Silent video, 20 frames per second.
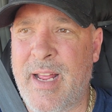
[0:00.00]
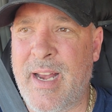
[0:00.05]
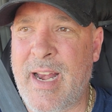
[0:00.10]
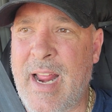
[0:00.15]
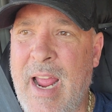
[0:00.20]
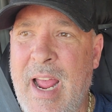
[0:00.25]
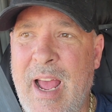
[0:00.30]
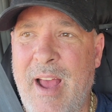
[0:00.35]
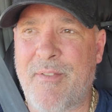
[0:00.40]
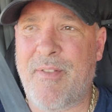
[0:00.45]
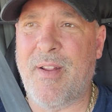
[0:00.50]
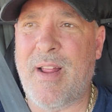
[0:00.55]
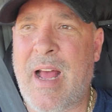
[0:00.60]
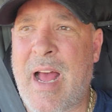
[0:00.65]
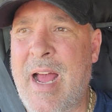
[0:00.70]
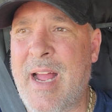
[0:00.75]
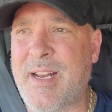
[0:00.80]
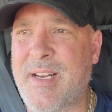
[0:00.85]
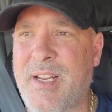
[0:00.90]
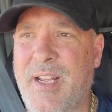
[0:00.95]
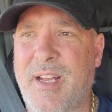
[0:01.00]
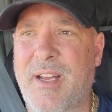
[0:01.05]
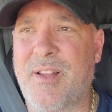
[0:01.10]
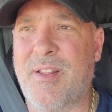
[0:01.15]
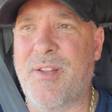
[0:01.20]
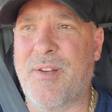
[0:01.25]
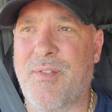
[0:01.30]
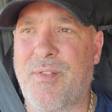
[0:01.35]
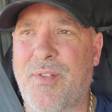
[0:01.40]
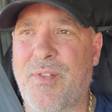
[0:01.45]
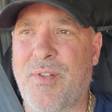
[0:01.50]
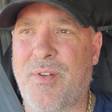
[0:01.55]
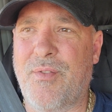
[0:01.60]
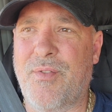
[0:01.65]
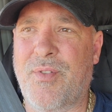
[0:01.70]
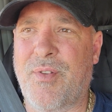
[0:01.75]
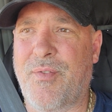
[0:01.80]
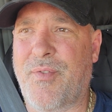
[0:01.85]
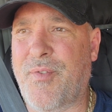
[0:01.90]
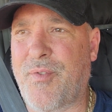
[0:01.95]
and they have an idea of
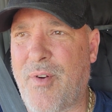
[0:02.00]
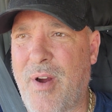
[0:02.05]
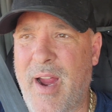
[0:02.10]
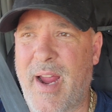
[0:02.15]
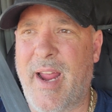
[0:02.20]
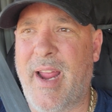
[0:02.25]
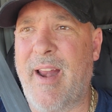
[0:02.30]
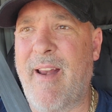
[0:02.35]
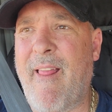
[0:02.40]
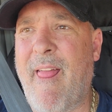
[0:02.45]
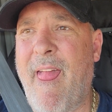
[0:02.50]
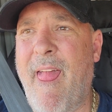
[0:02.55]
the freight.